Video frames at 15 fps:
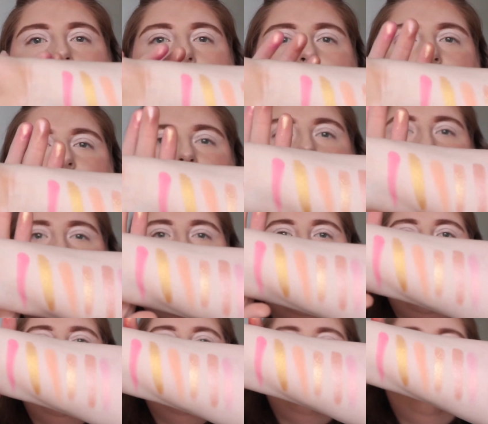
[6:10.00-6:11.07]
So
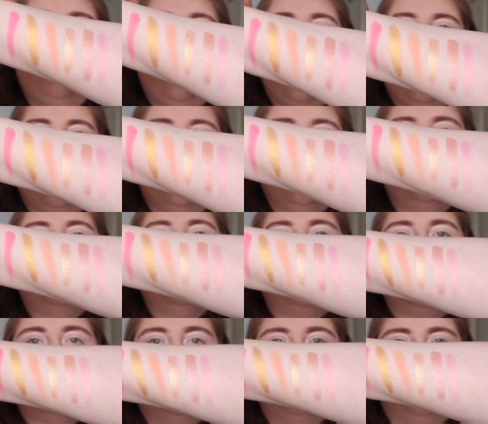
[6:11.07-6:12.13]
they're the first,
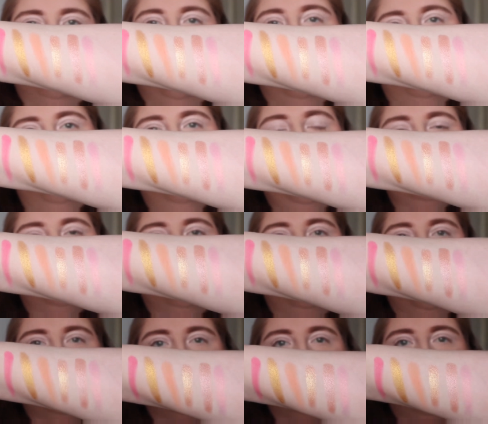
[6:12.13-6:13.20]
well, that's the
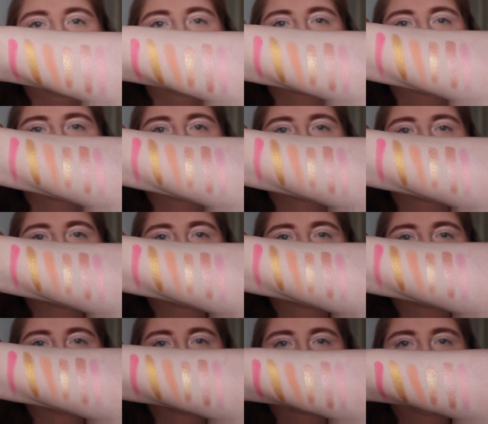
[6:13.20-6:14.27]
first row.
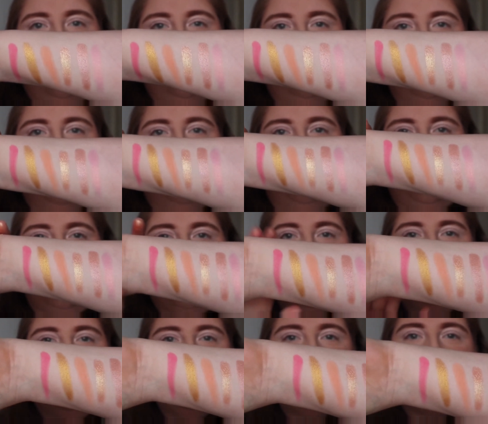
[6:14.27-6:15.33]
Ignore
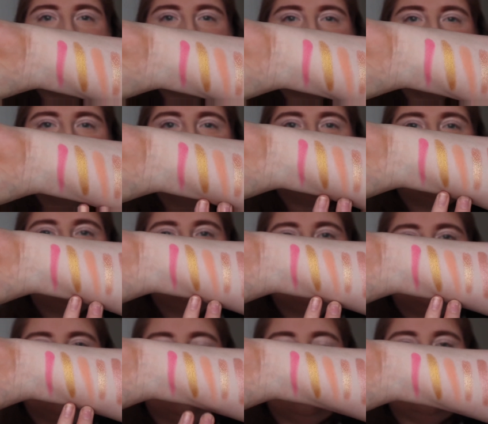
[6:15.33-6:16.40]
my dodgy
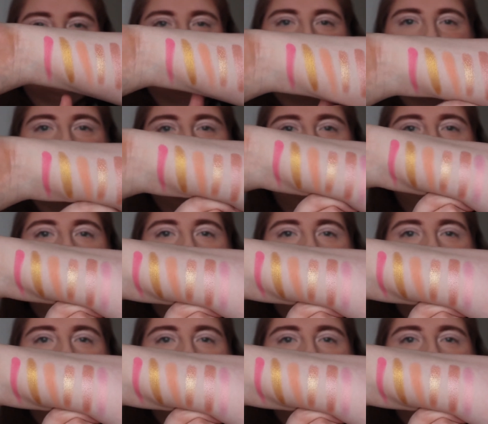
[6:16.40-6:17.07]
swatching on these two.